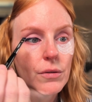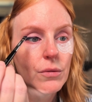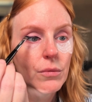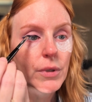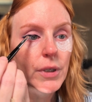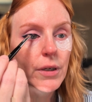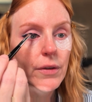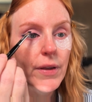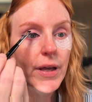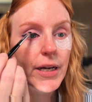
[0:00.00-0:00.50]

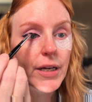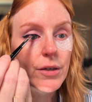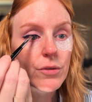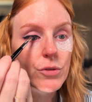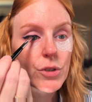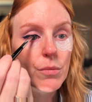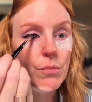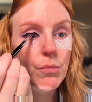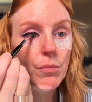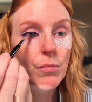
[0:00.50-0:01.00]
Wow, that
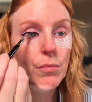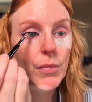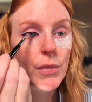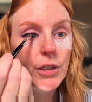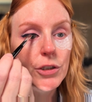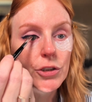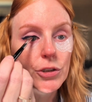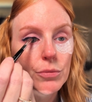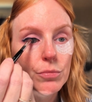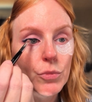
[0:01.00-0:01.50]
goes
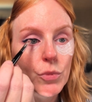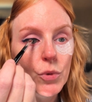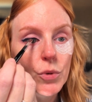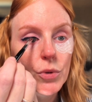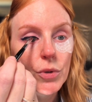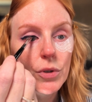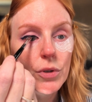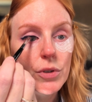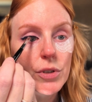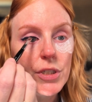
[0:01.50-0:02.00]
much
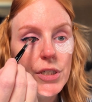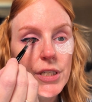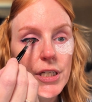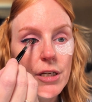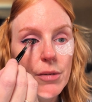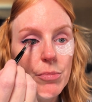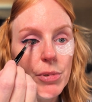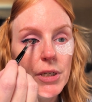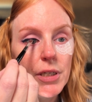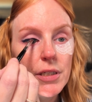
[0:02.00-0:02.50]
more
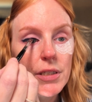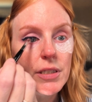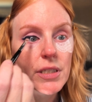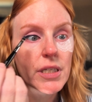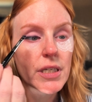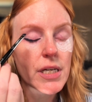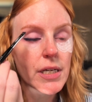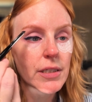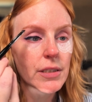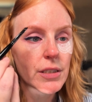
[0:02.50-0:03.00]
deep and
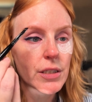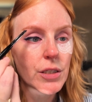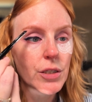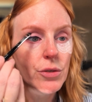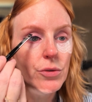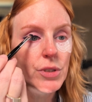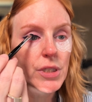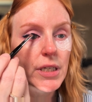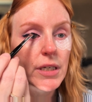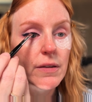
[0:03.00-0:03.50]
intense
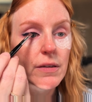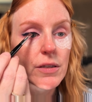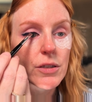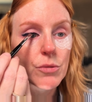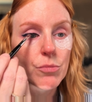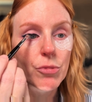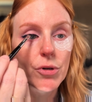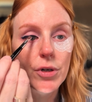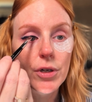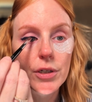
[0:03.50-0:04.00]
using this
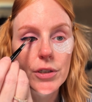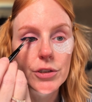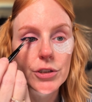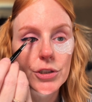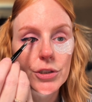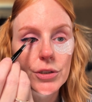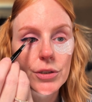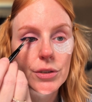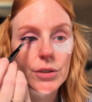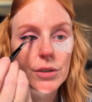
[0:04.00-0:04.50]

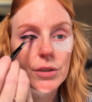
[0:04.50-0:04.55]
brush.